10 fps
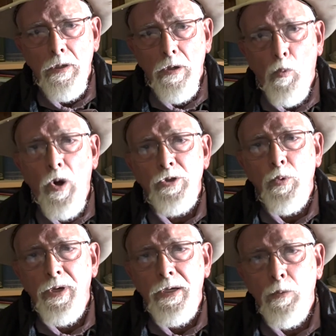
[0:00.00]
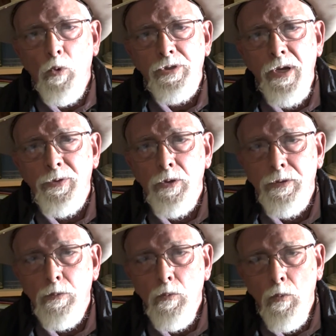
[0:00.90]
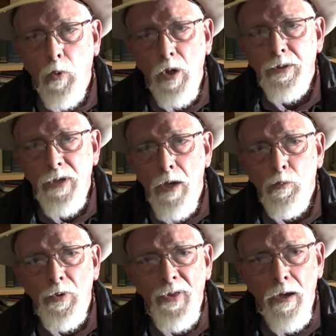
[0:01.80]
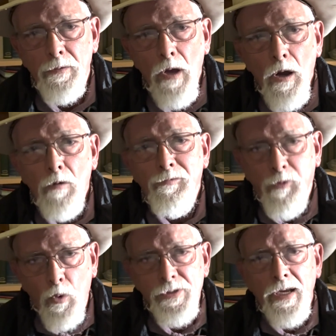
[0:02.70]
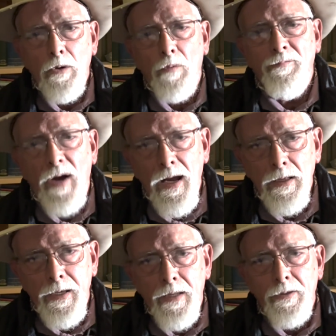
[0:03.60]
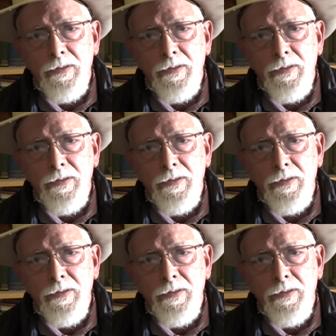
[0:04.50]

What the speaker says: ones which get the work done without forcing or violating the